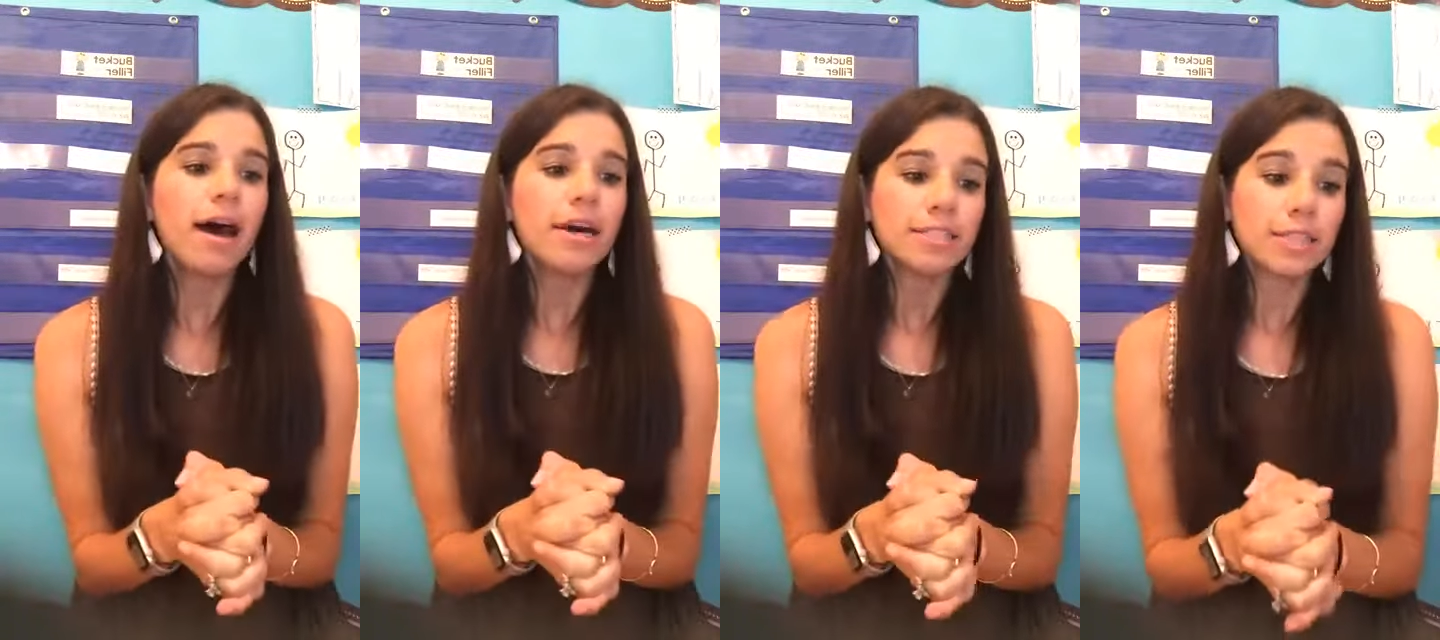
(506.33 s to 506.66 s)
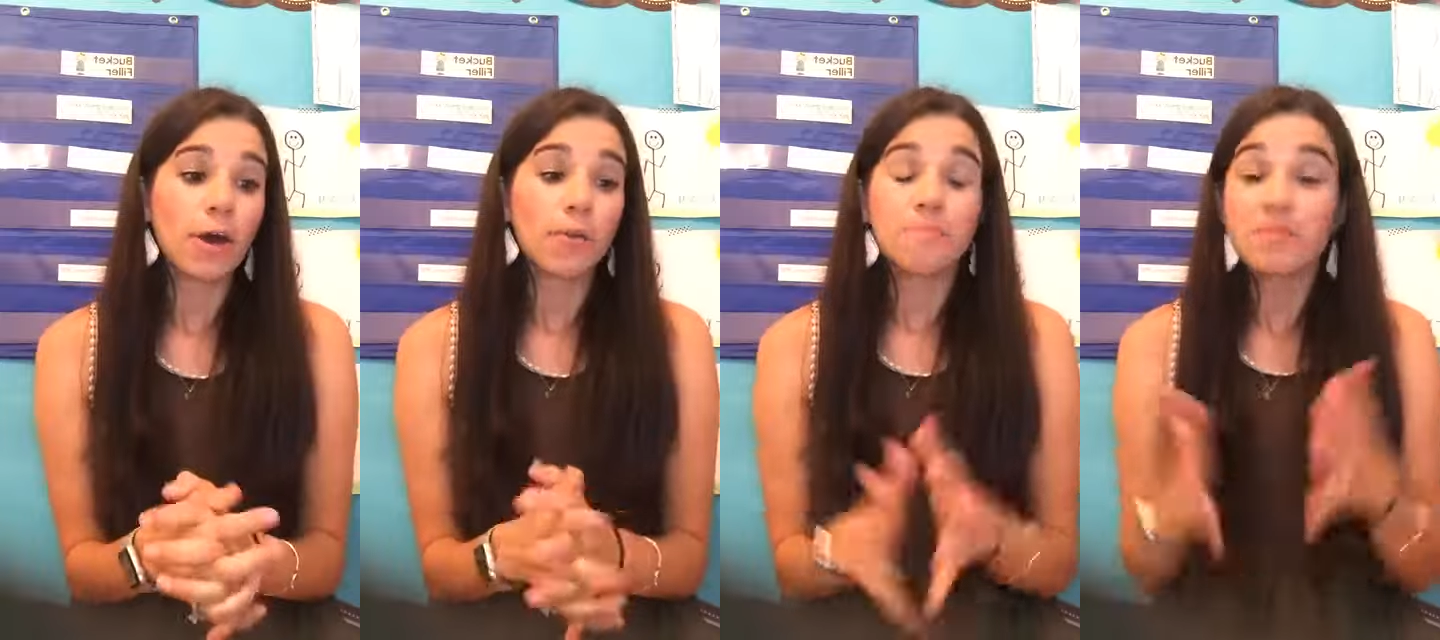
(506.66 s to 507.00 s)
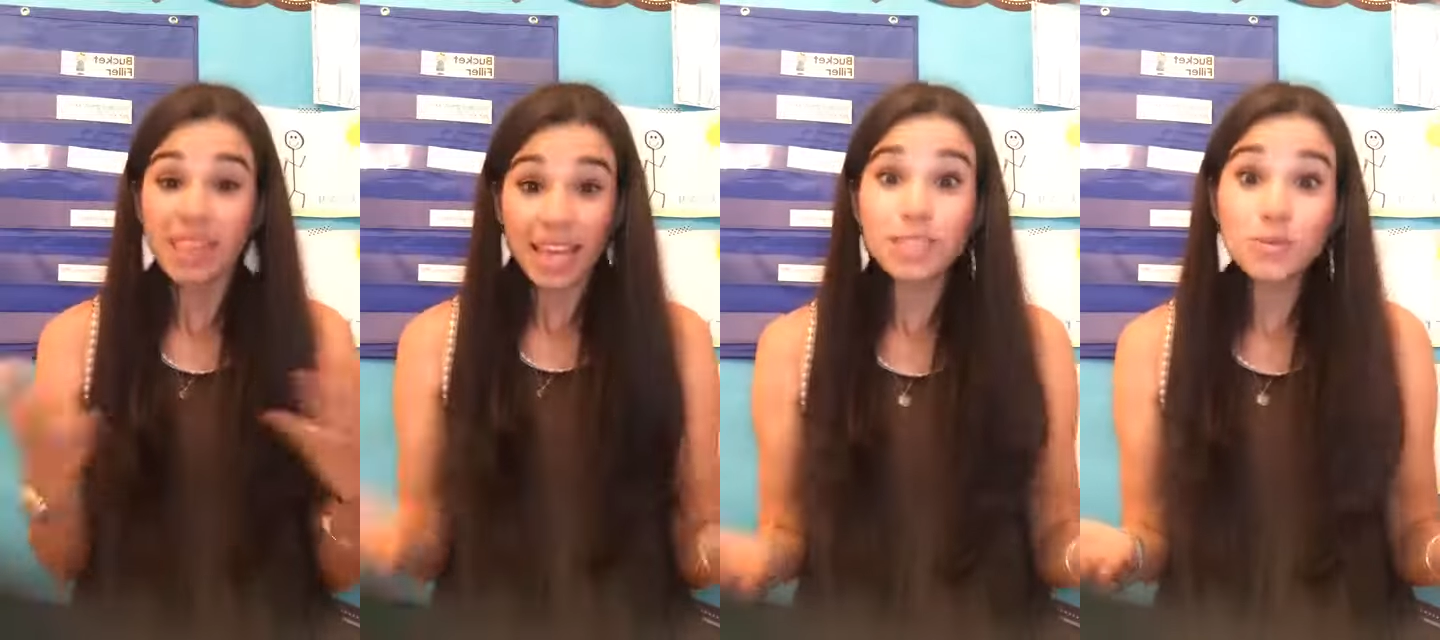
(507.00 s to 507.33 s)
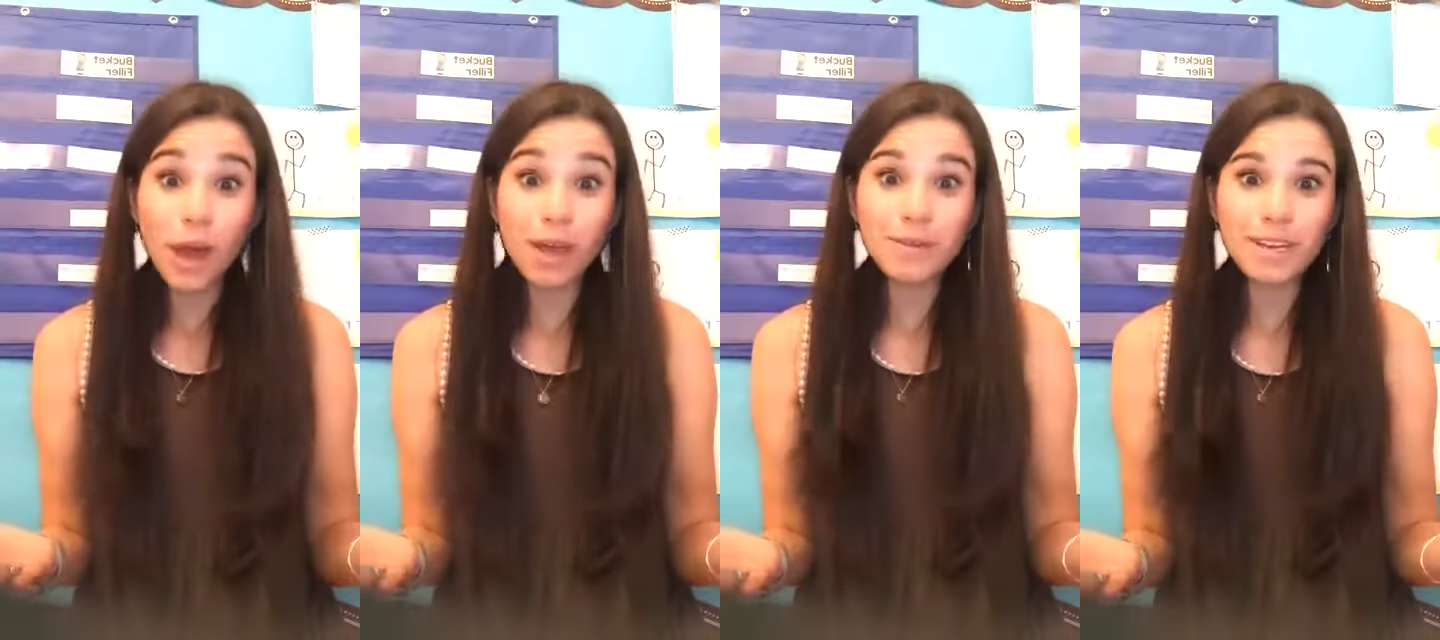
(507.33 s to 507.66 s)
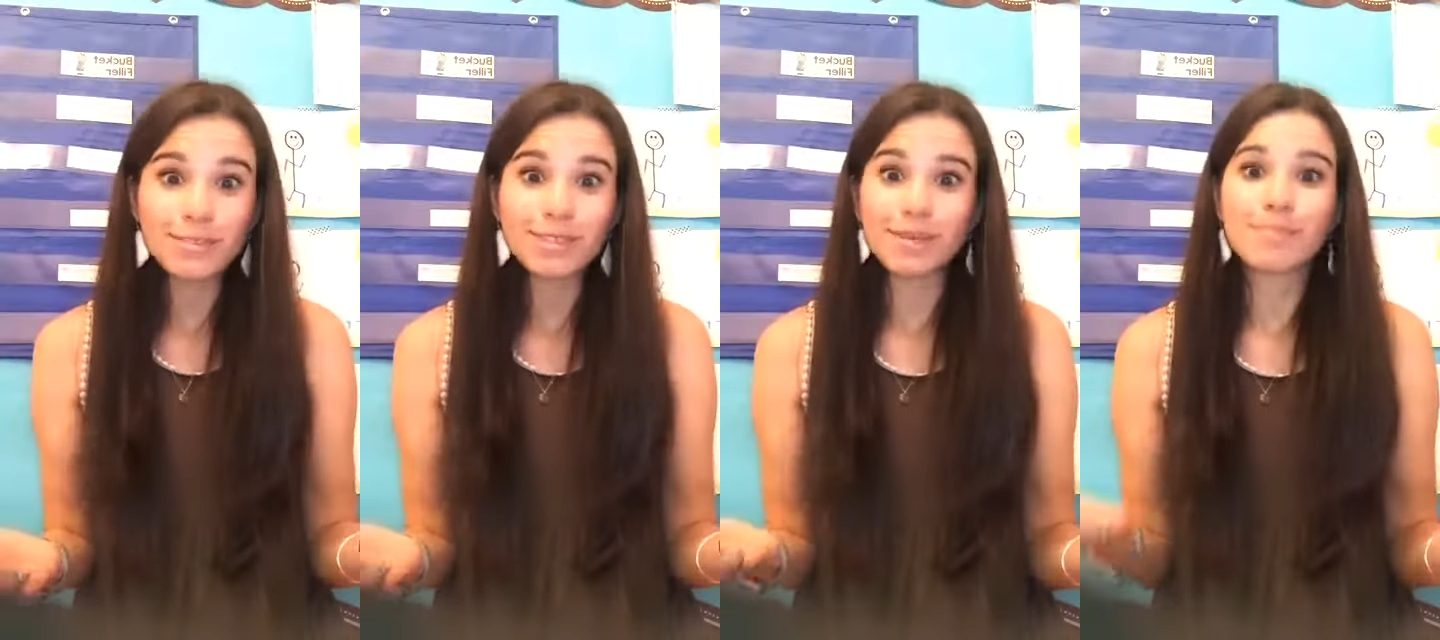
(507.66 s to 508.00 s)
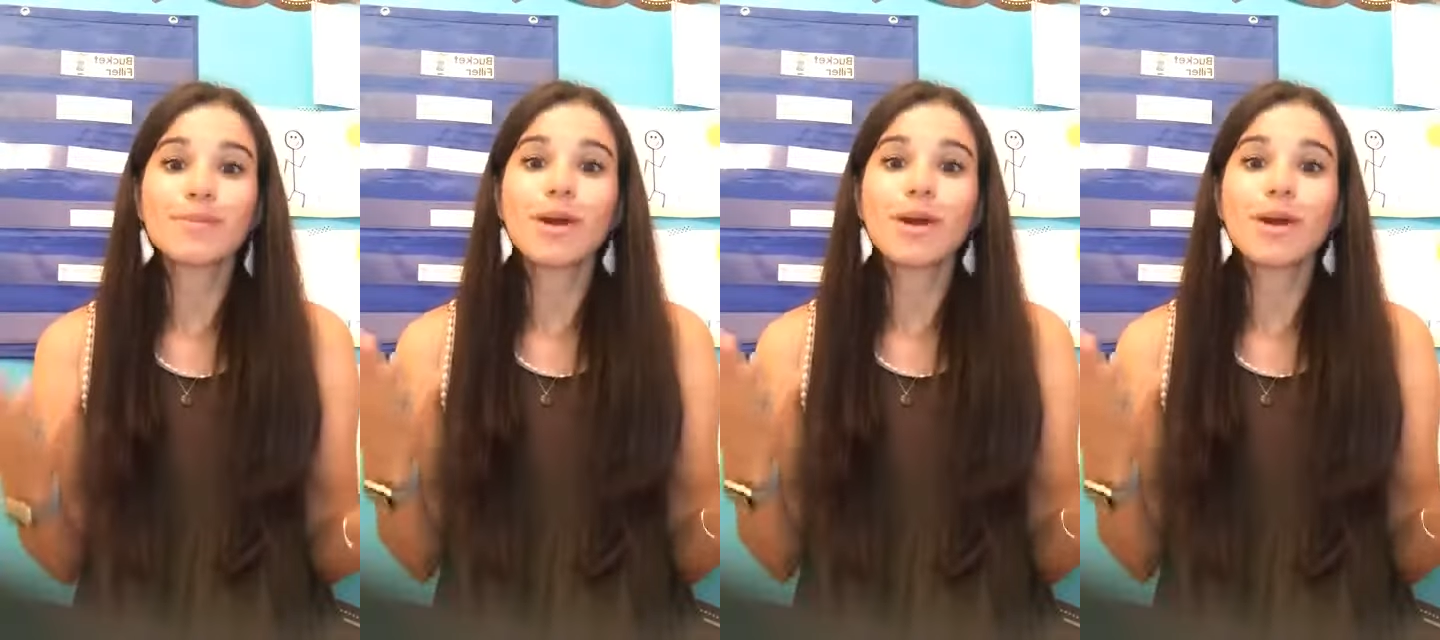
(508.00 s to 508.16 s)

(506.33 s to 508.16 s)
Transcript: So that's why we use them.